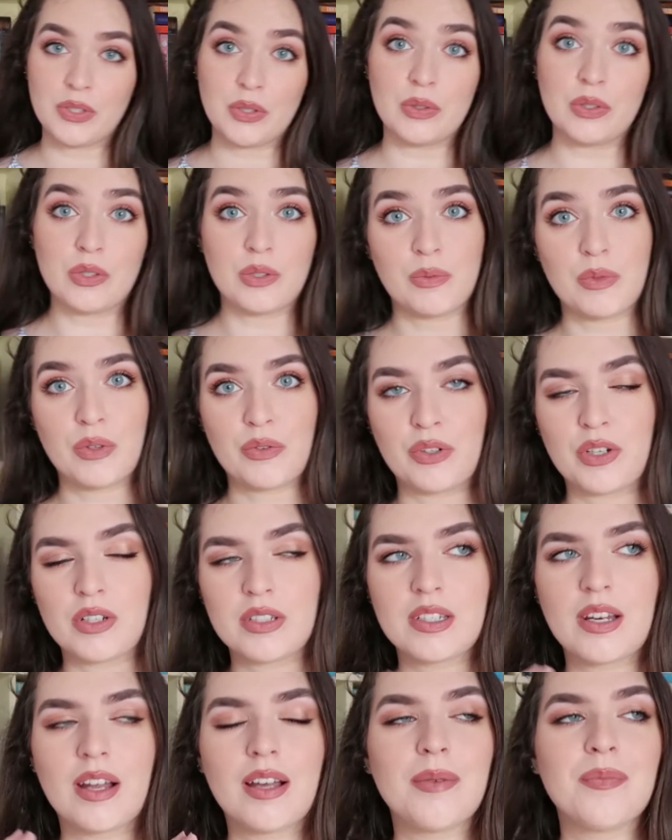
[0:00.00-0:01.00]
to assume the
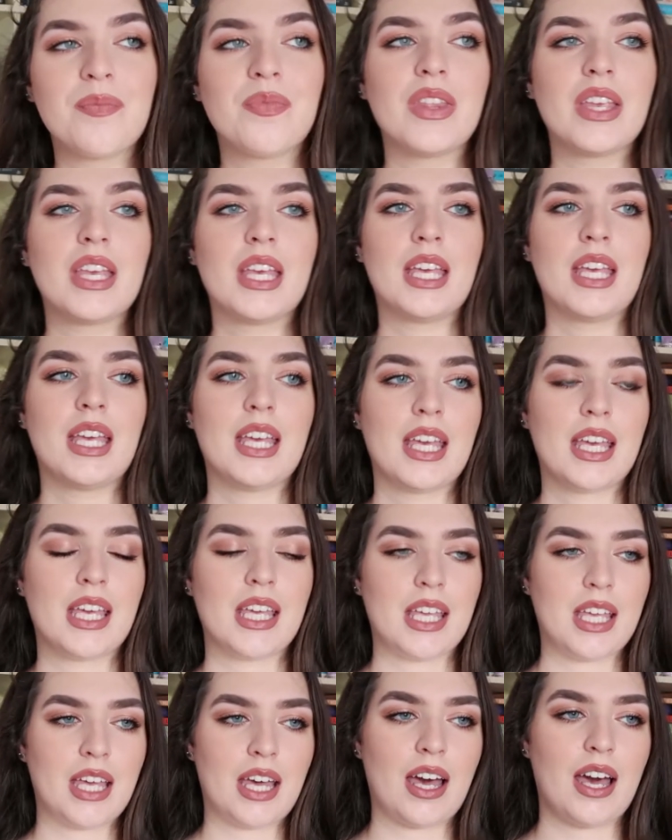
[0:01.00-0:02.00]
first time.
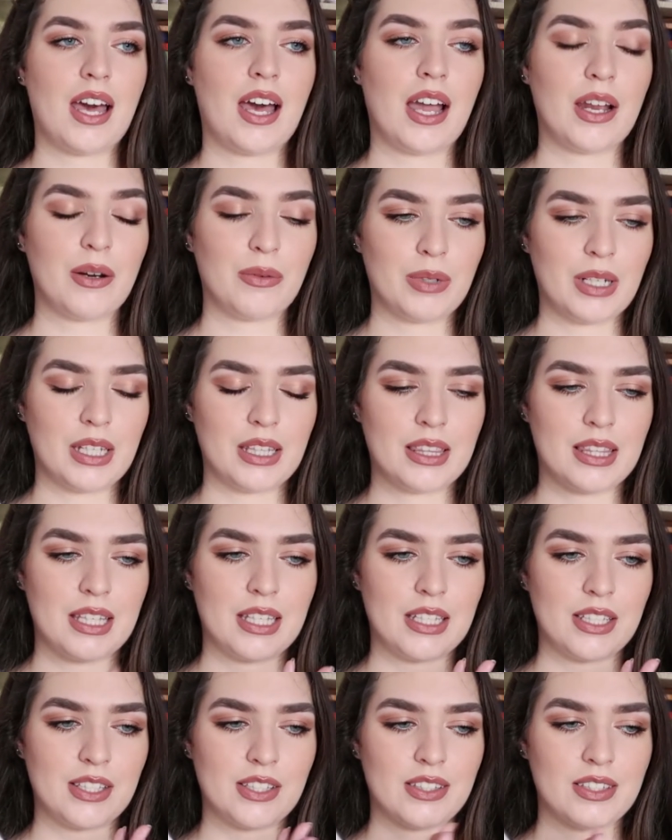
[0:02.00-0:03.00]
I read
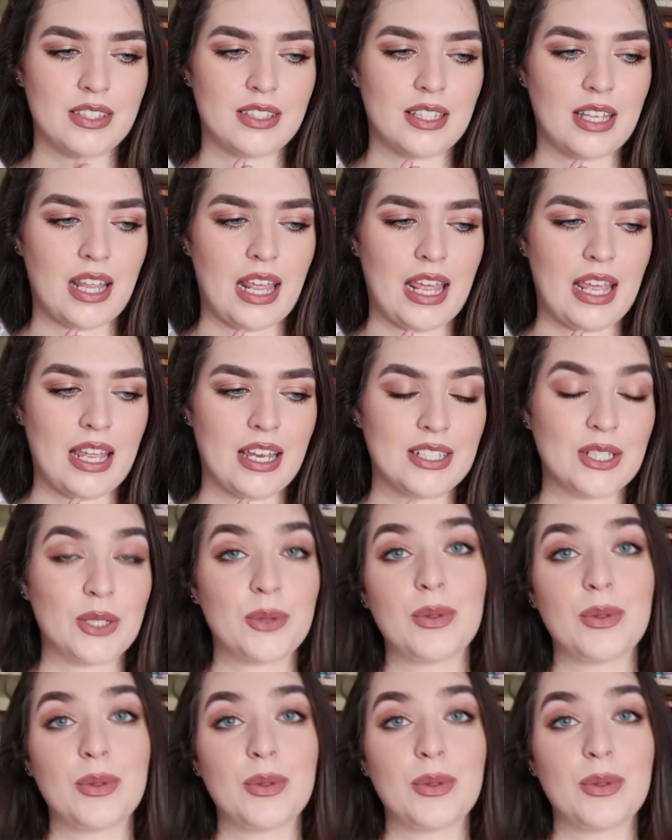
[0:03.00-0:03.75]
this in